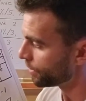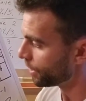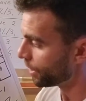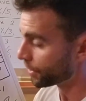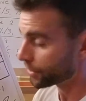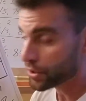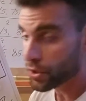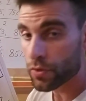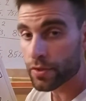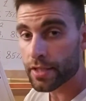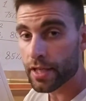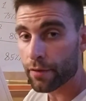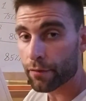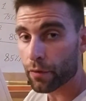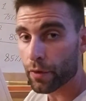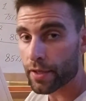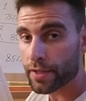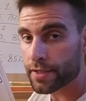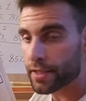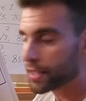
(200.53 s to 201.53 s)
On Tuesday,
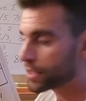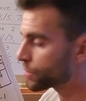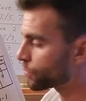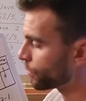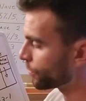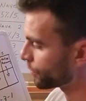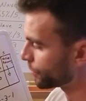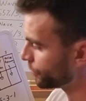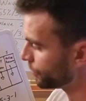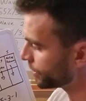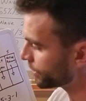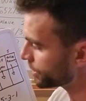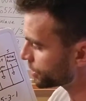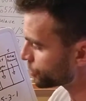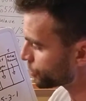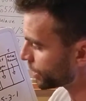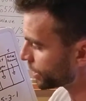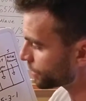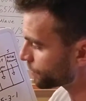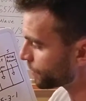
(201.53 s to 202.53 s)
for instance, when we're doing the
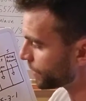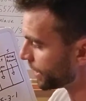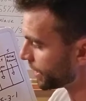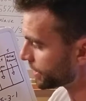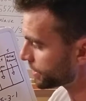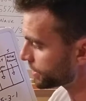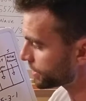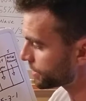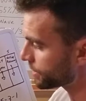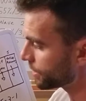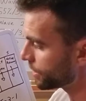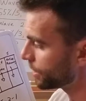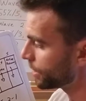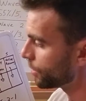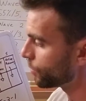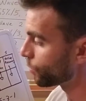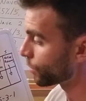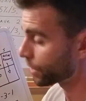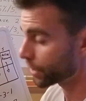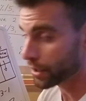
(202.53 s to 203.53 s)
strict press,
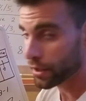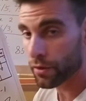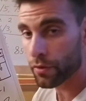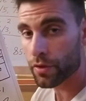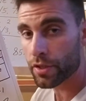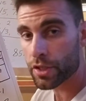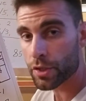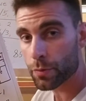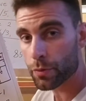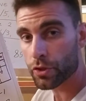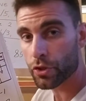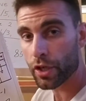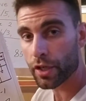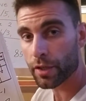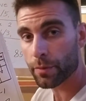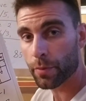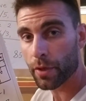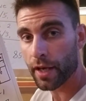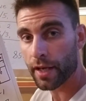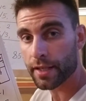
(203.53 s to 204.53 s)
we're going to do the
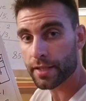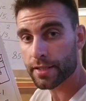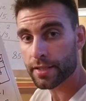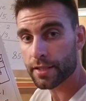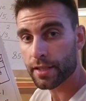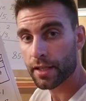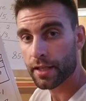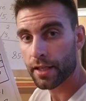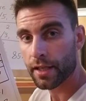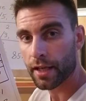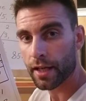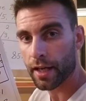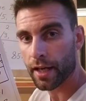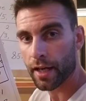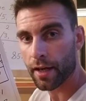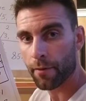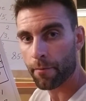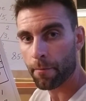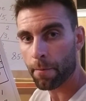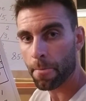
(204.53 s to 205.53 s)
strict press,
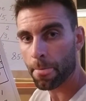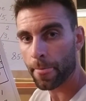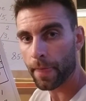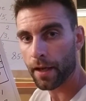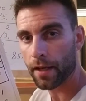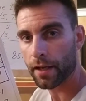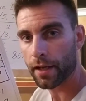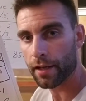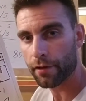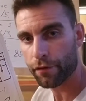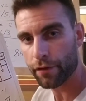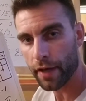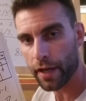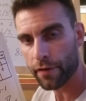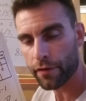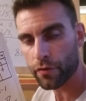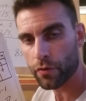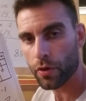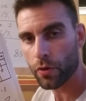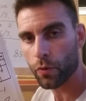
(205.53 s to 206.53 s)
a
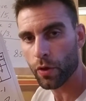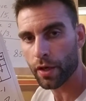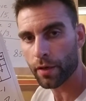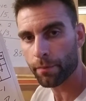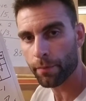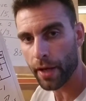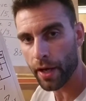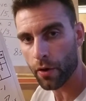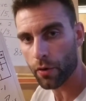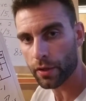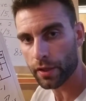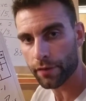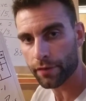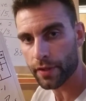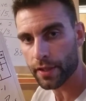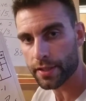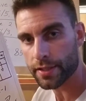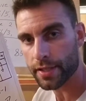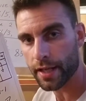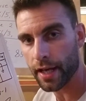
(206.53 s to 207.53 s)
5-3-1
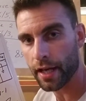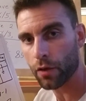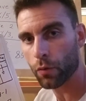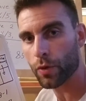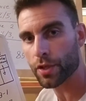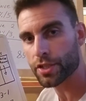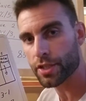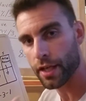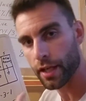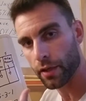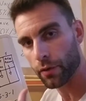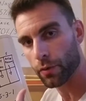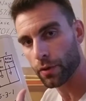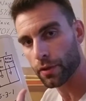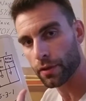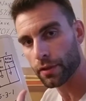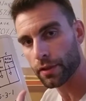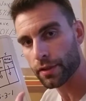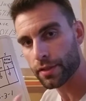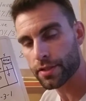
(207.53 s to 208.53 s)
powerlifting style, which I
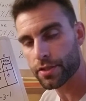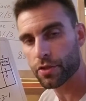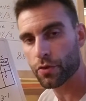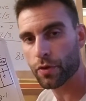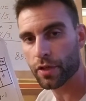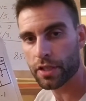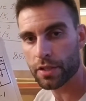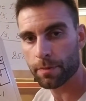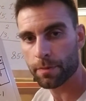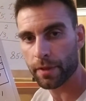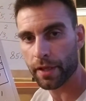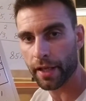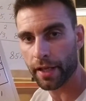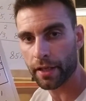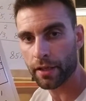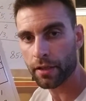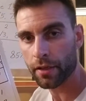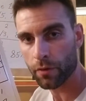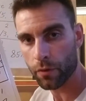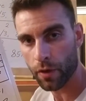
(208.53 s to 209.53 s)
will soon
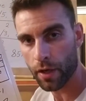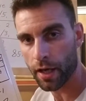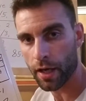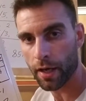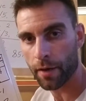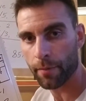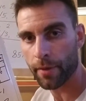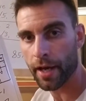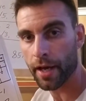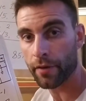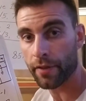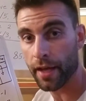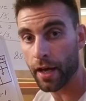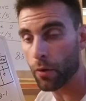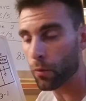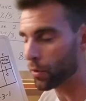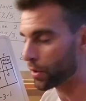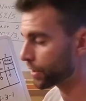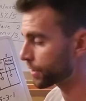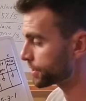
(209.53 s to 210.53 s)
explain how
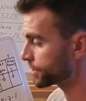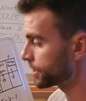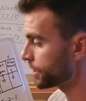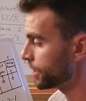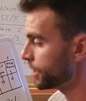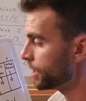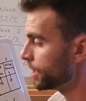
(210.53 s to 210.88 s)
that works.